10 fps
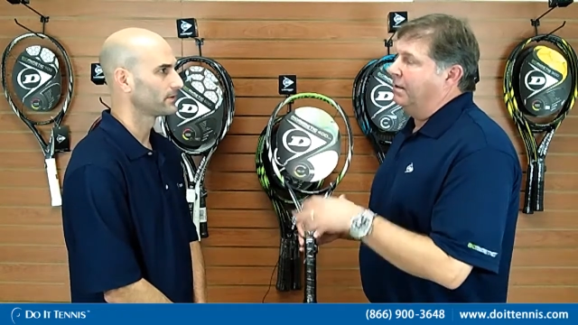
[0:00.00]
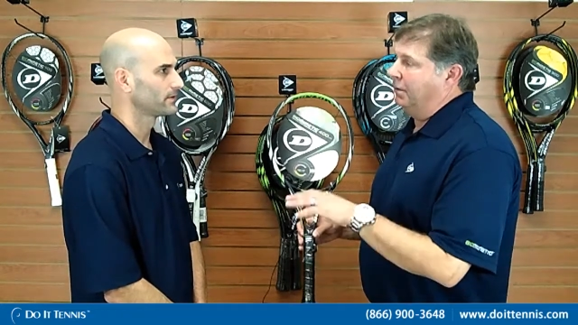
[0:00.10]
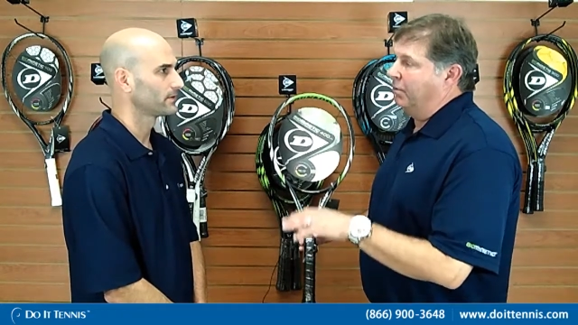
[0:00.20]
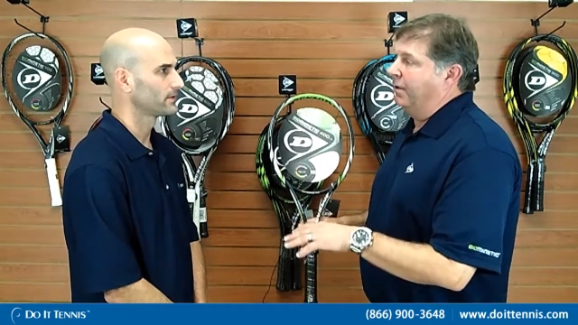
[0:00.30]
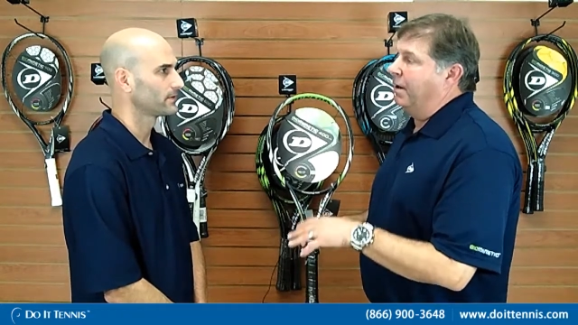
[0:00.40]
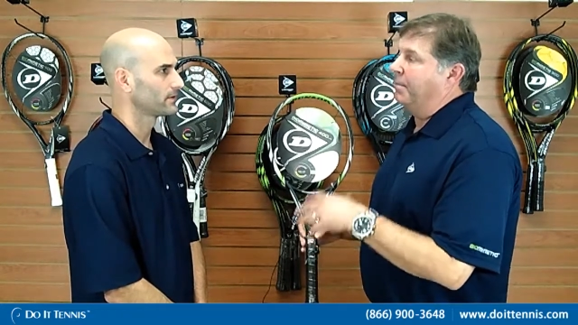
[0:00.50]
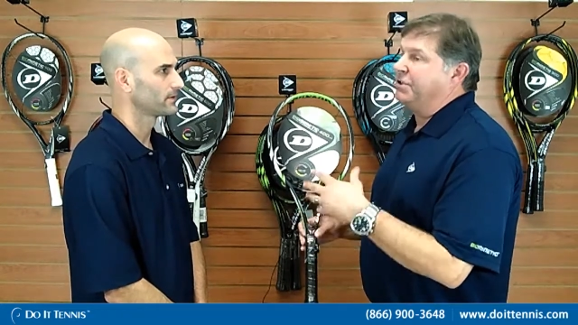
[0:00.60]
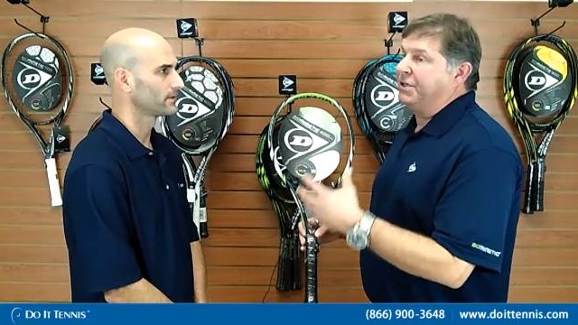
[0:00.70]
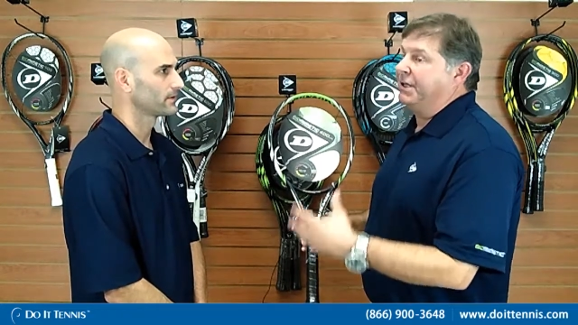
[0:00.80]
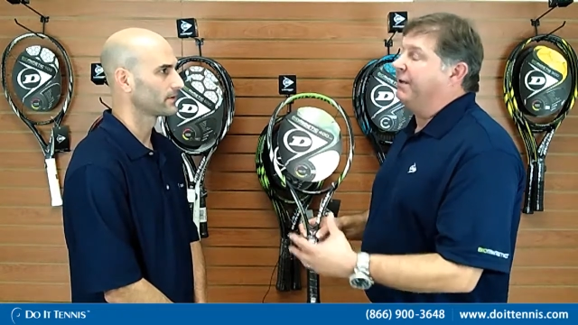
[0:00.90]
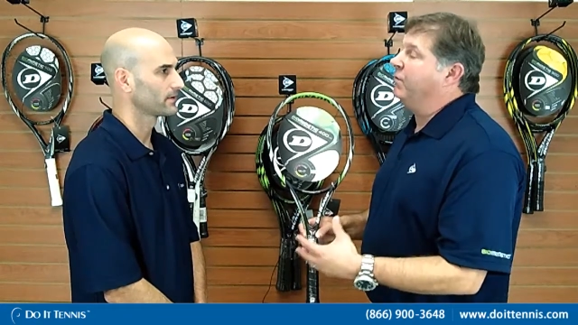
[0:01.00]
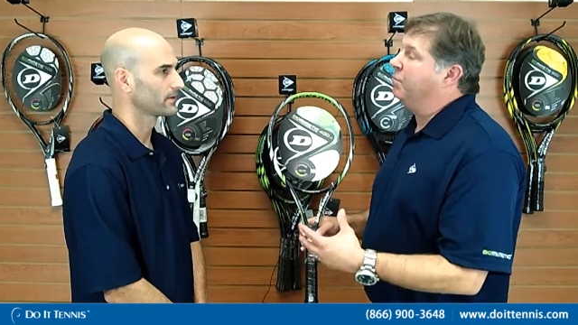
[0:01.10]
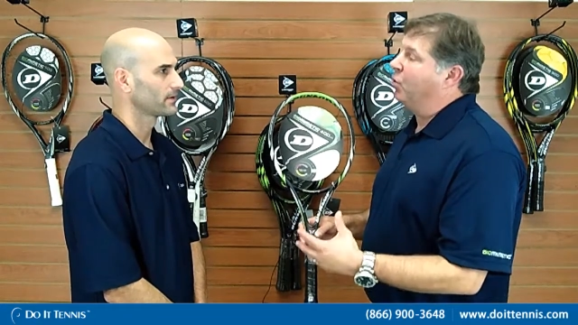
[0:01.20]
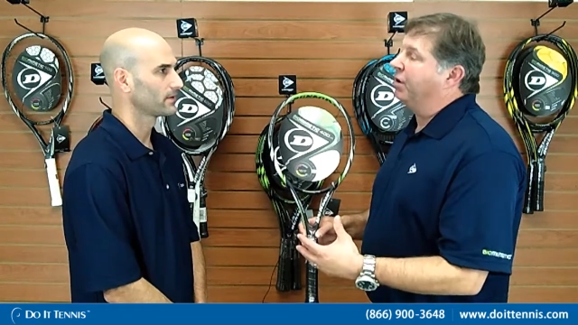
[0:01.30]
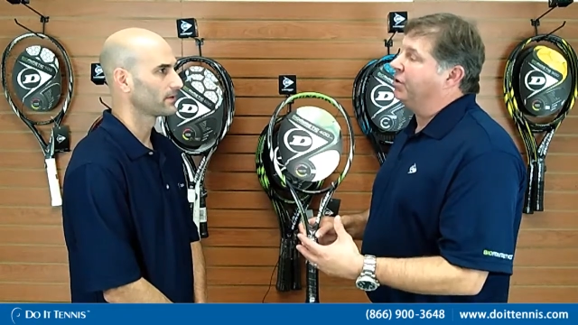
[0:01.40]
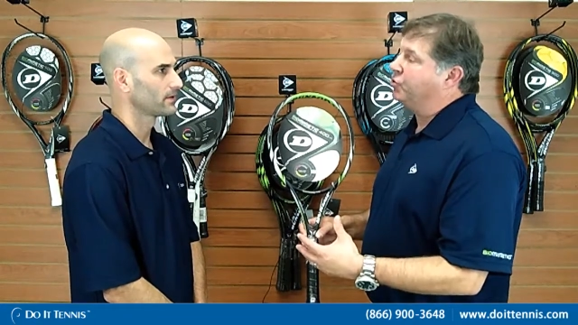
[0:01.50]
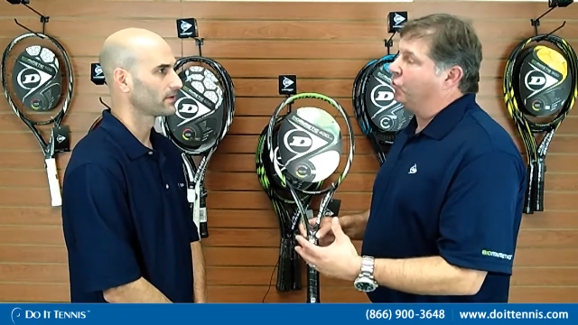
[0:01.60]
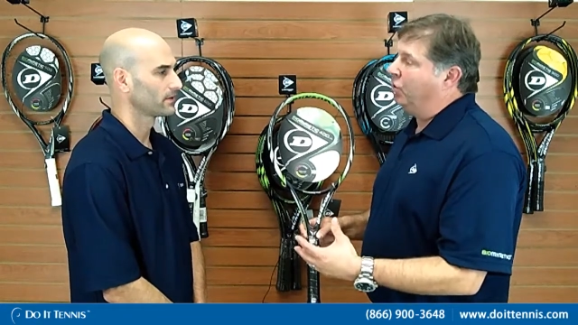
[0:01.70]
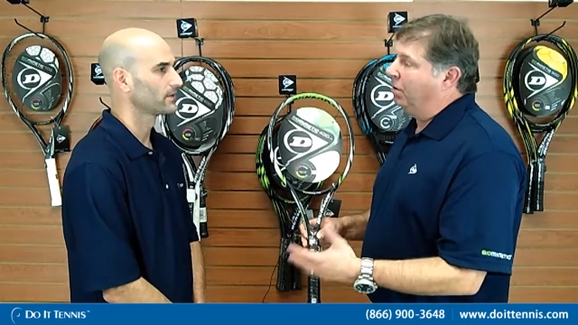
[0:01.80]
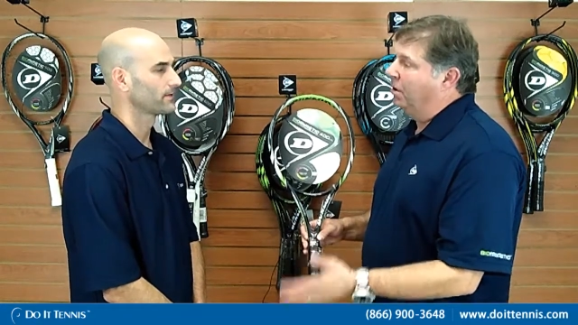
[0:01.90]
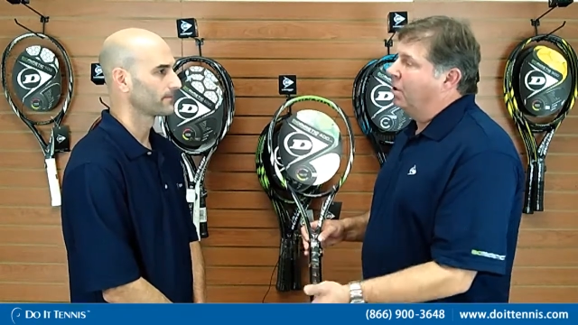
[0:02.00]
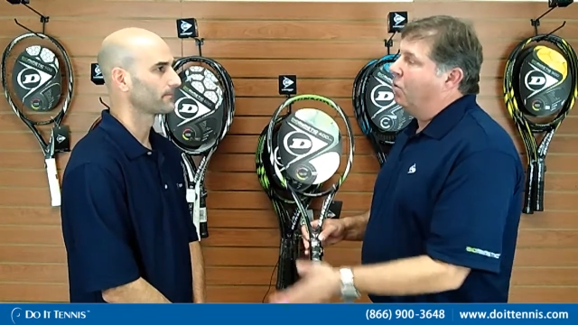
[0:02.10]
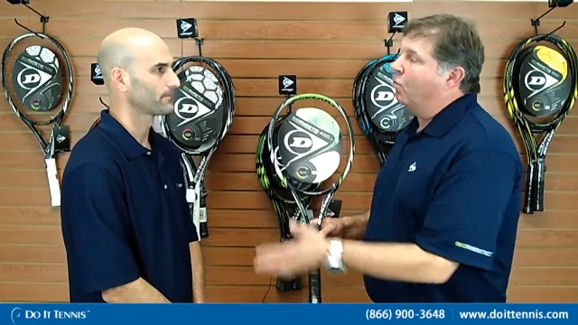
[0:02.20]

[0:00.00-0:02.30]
Speaker 1: The lower the number is going to give you more control,